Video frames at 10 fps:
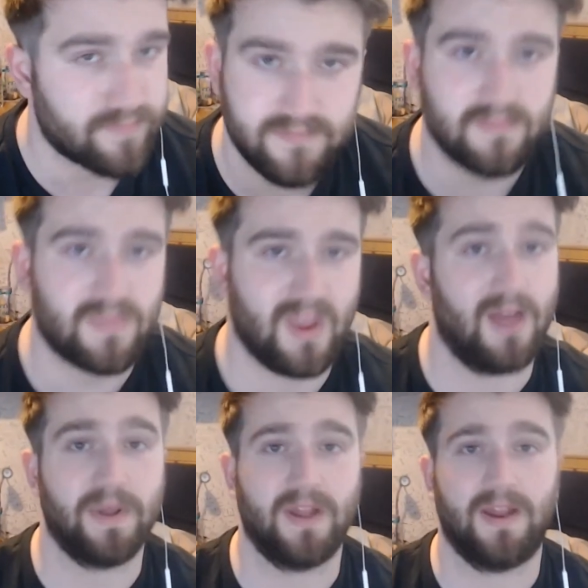That'd be the
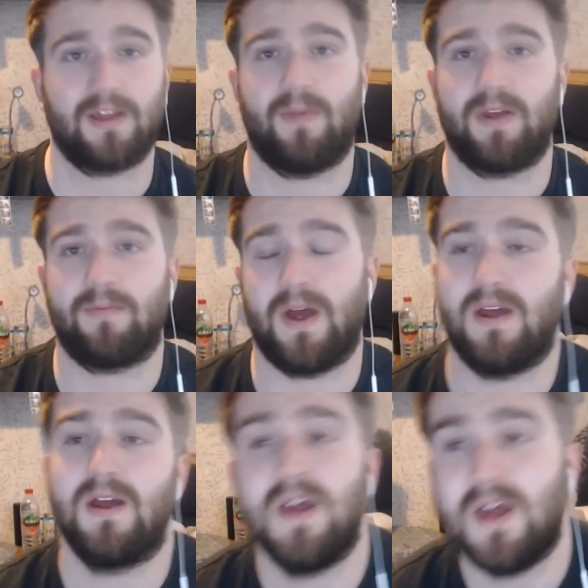next best bet.
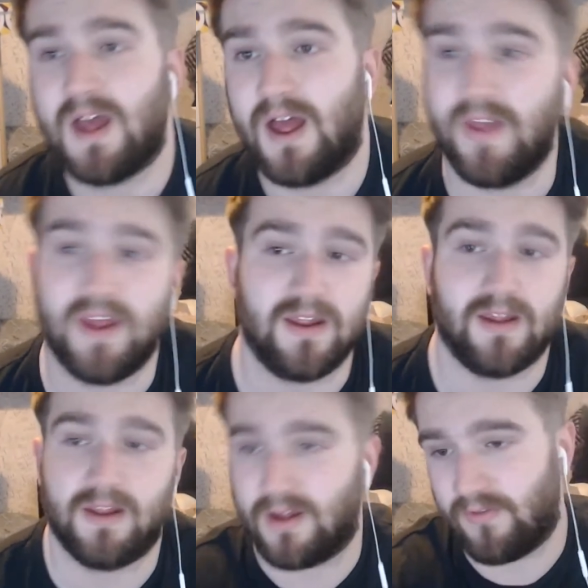And then
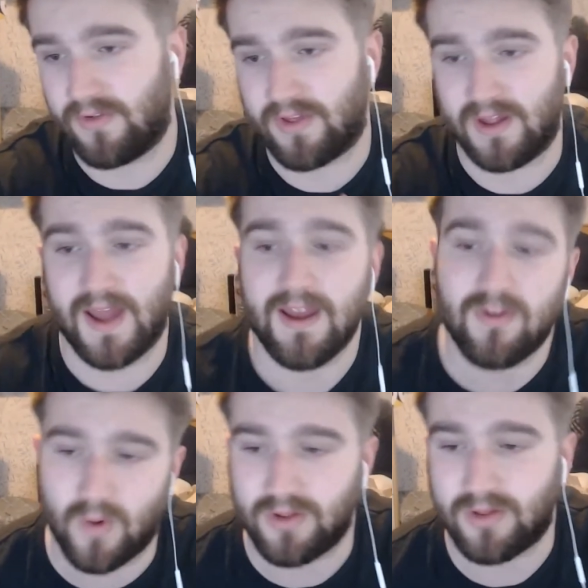obviously the next
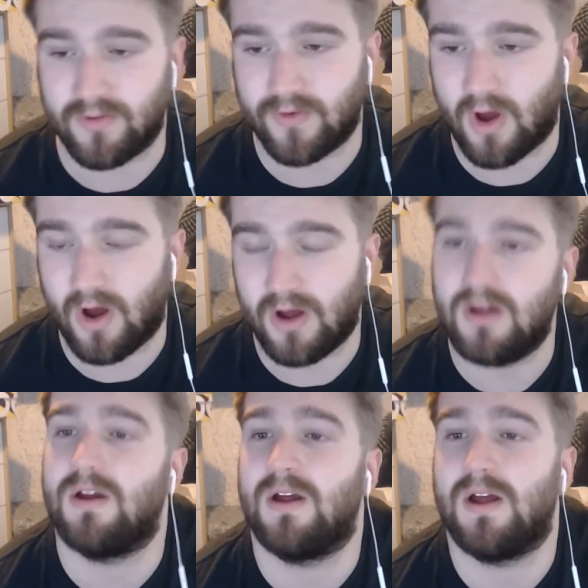ones you've got
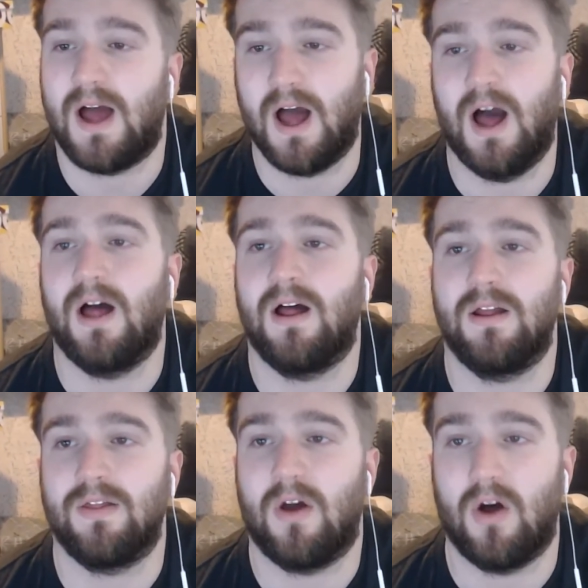are the
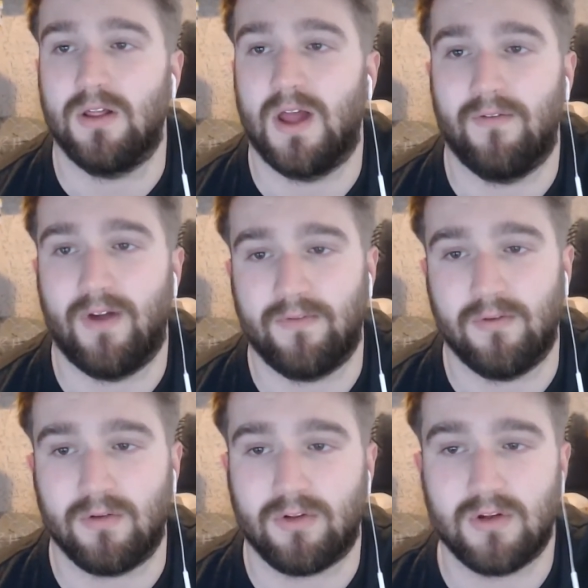online raffles.